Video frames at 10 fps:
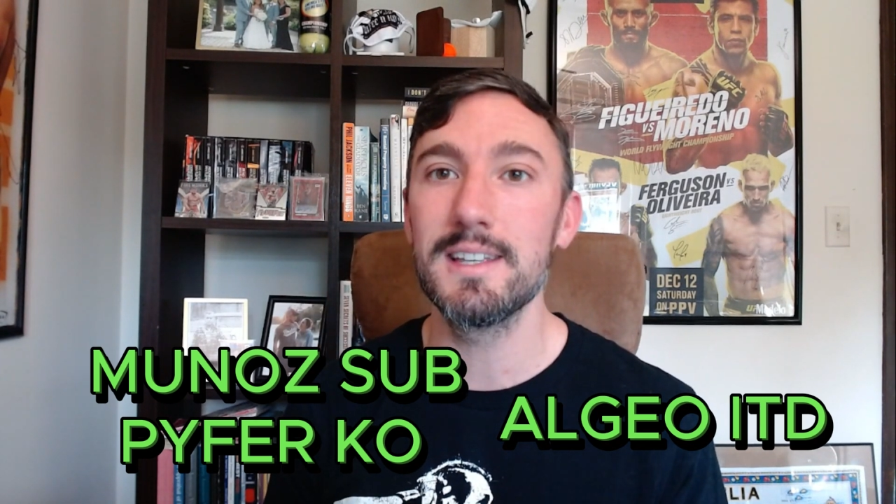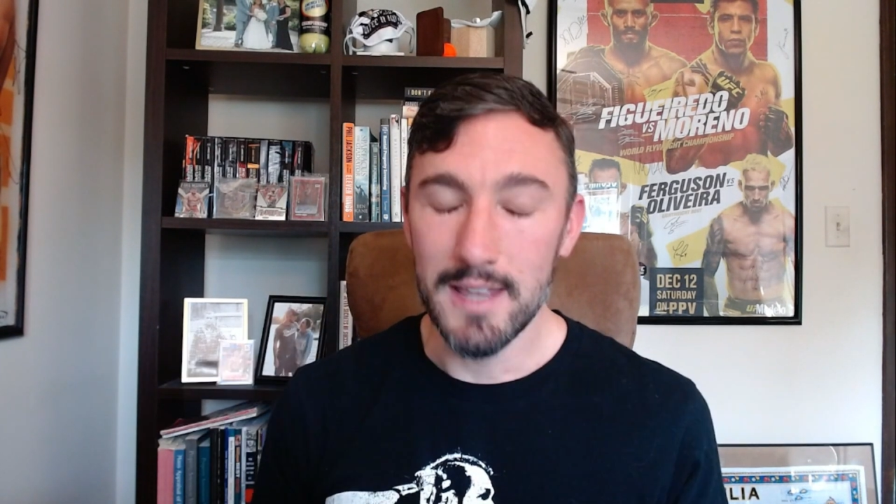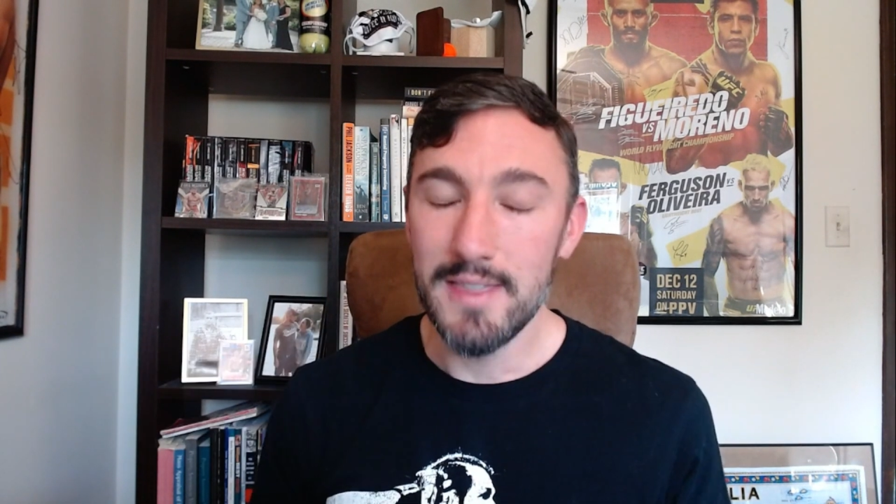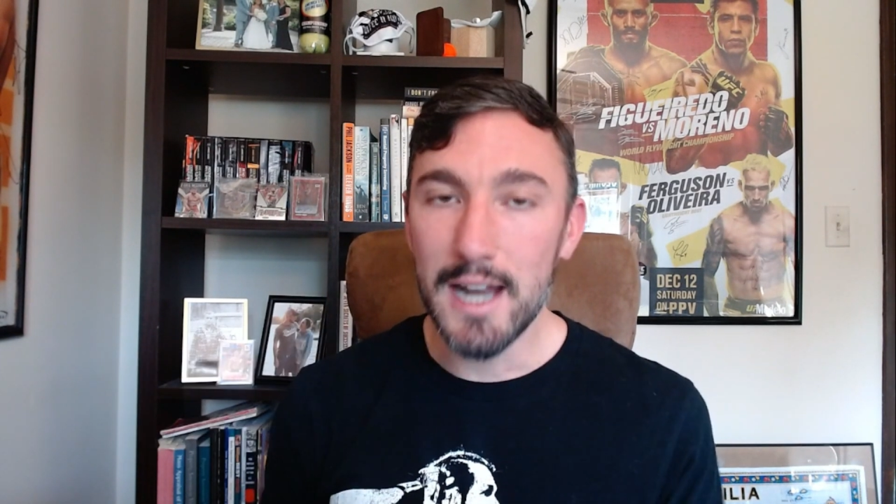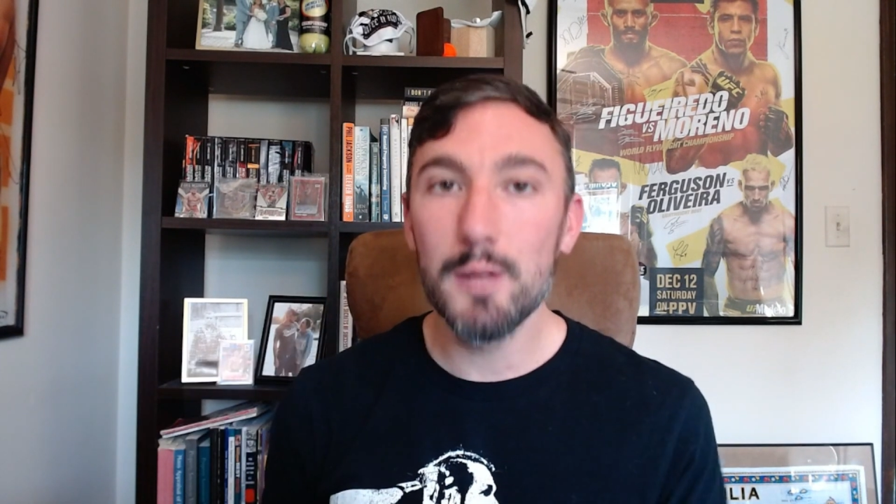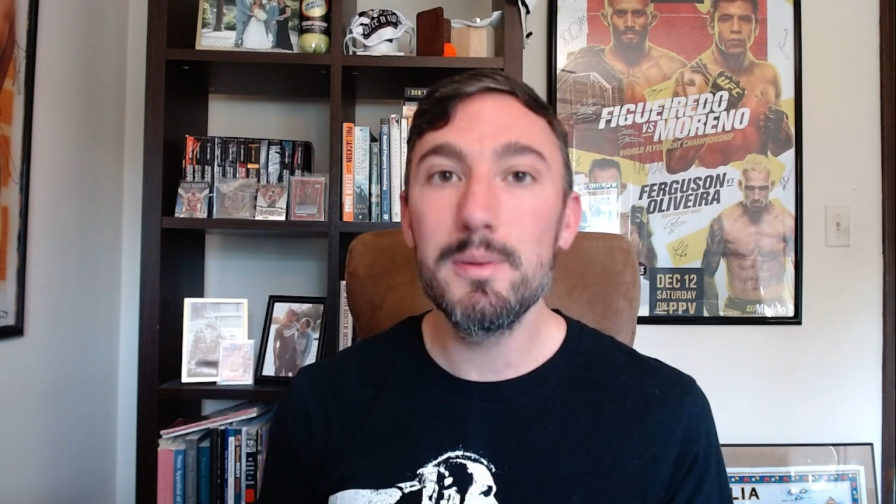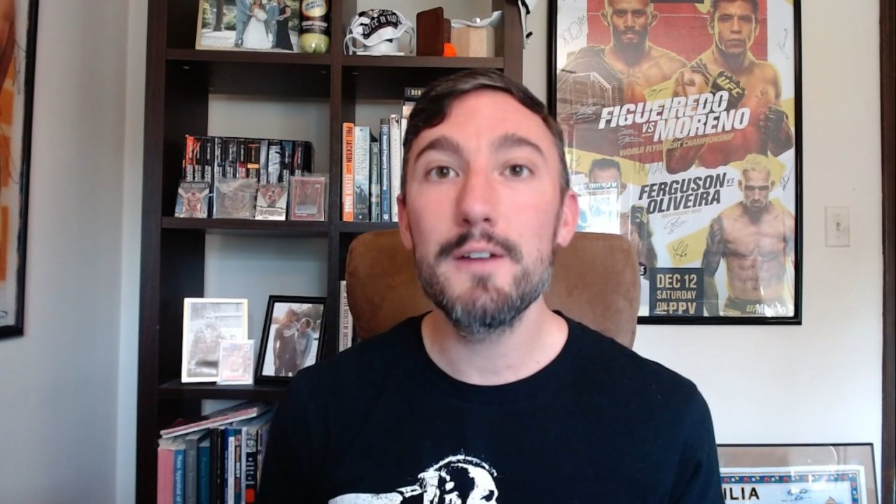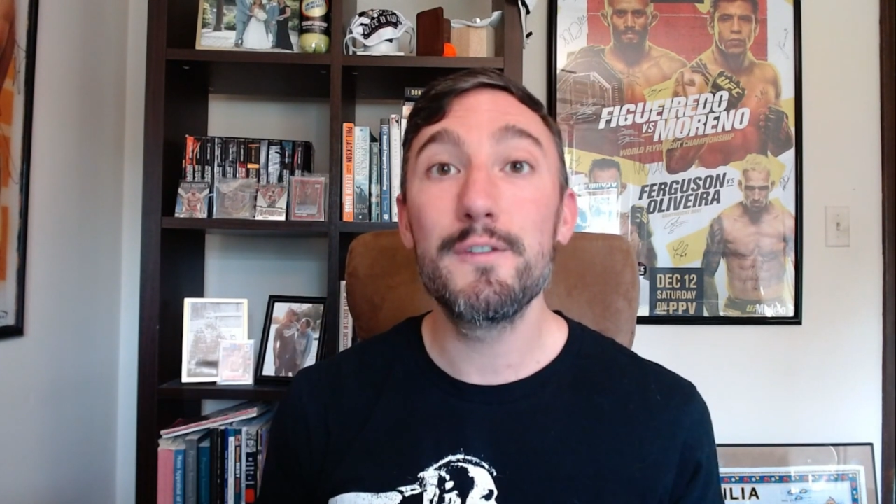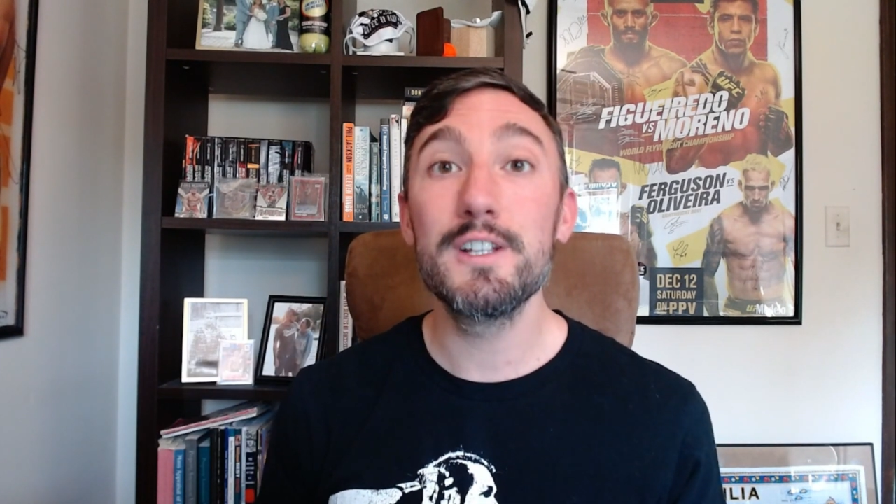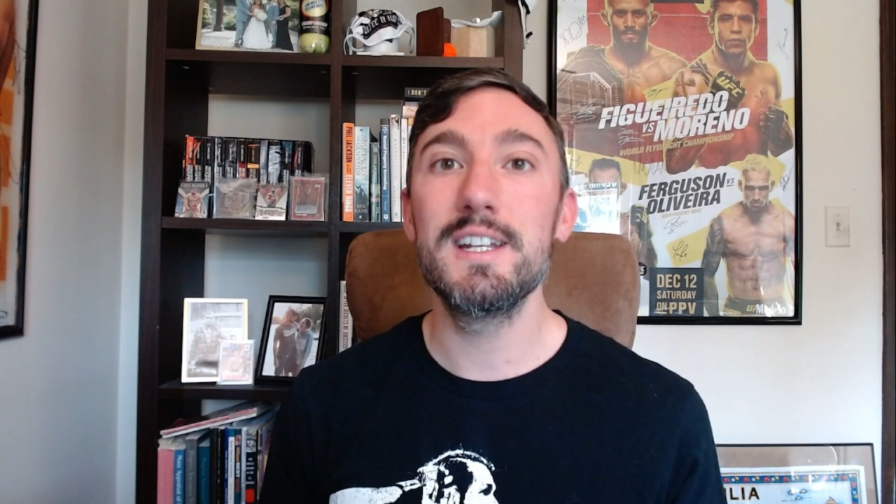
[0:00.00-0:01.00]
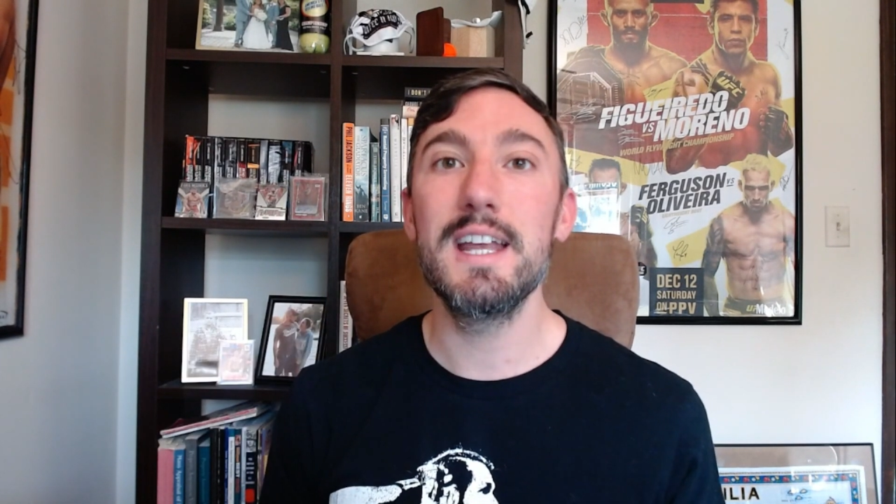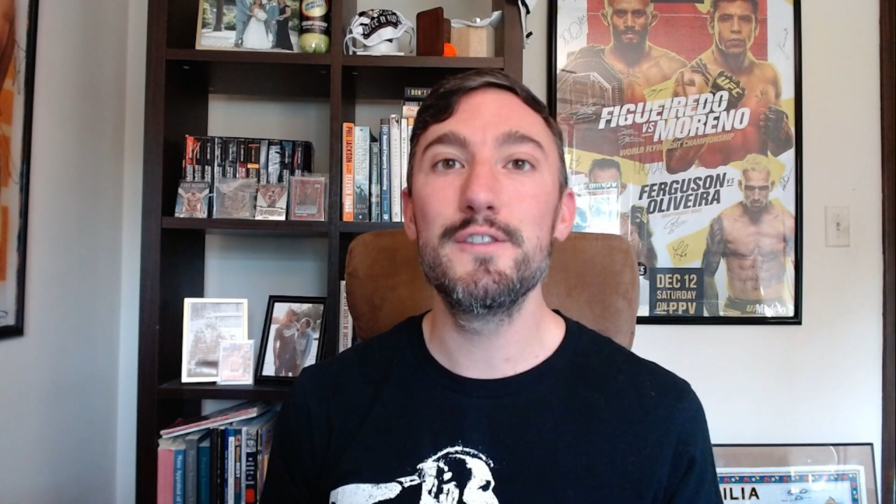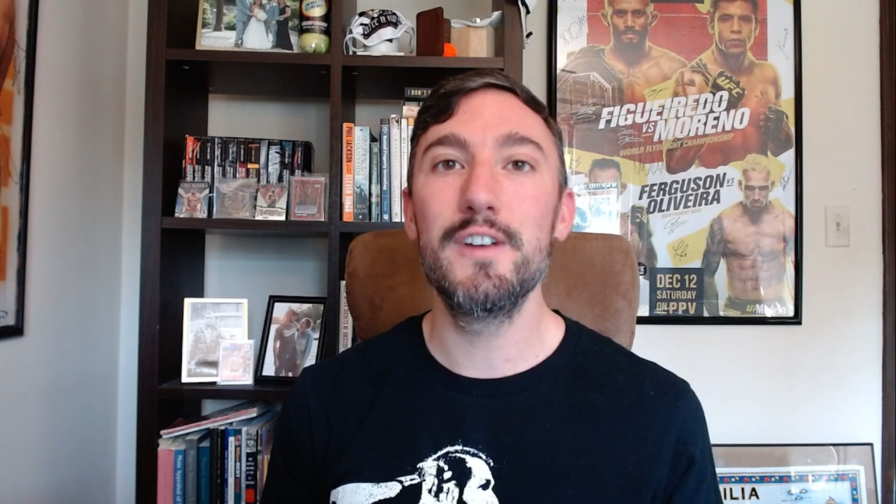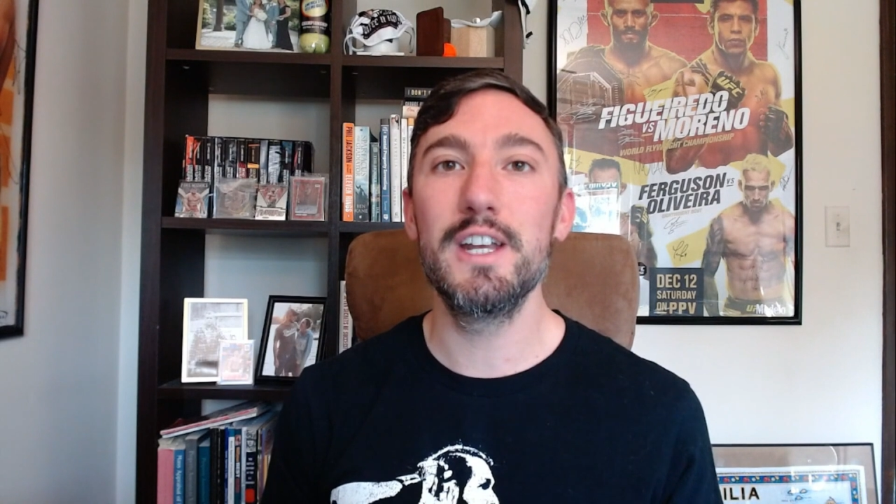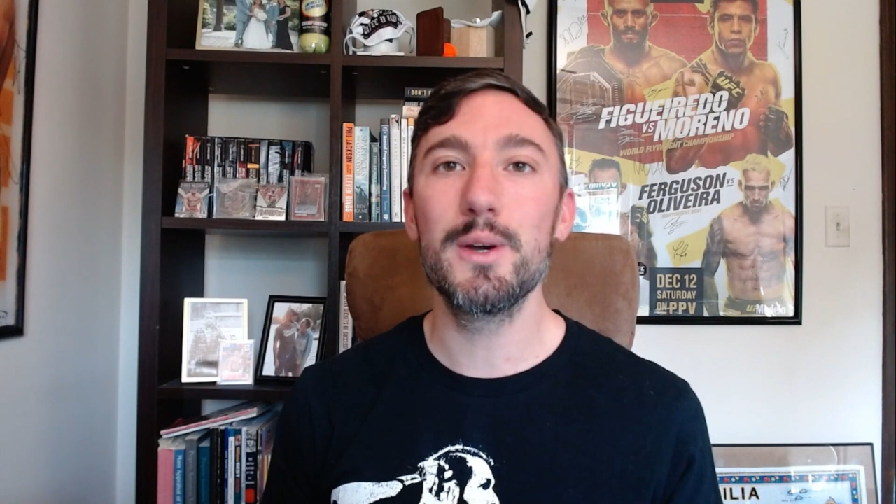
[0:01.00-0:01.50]
And that'll be it for
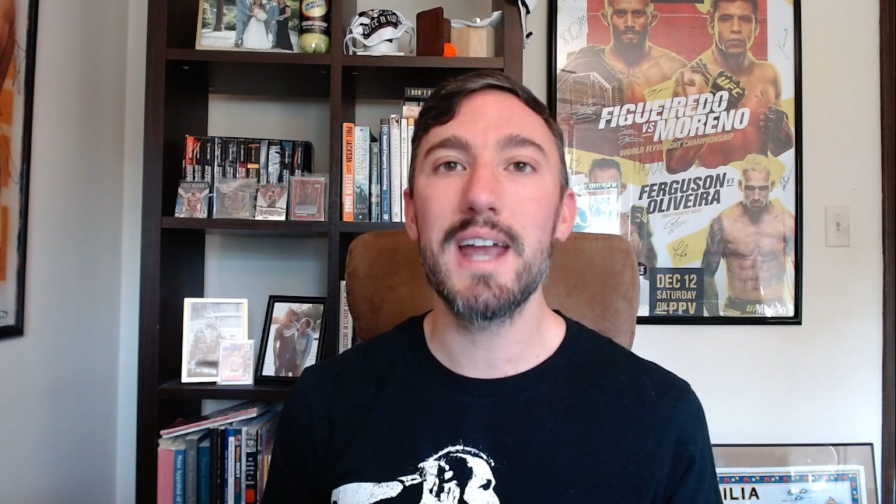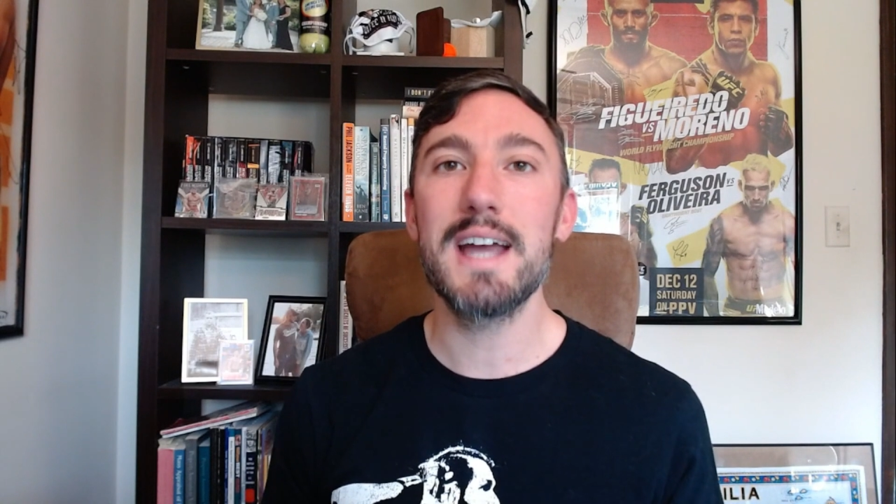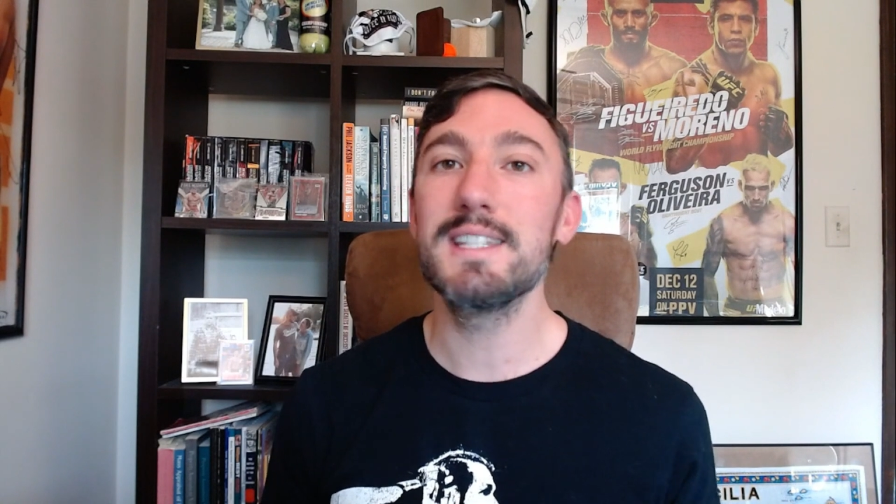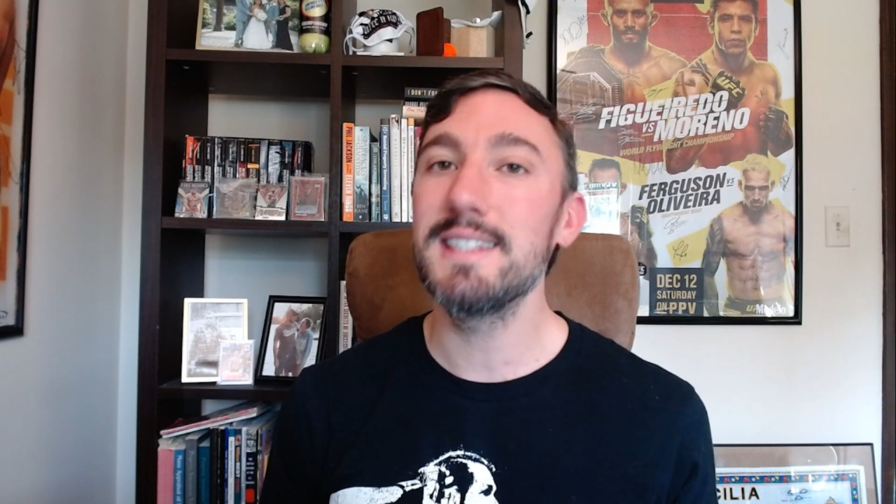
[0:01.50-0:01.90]
today's video, guys.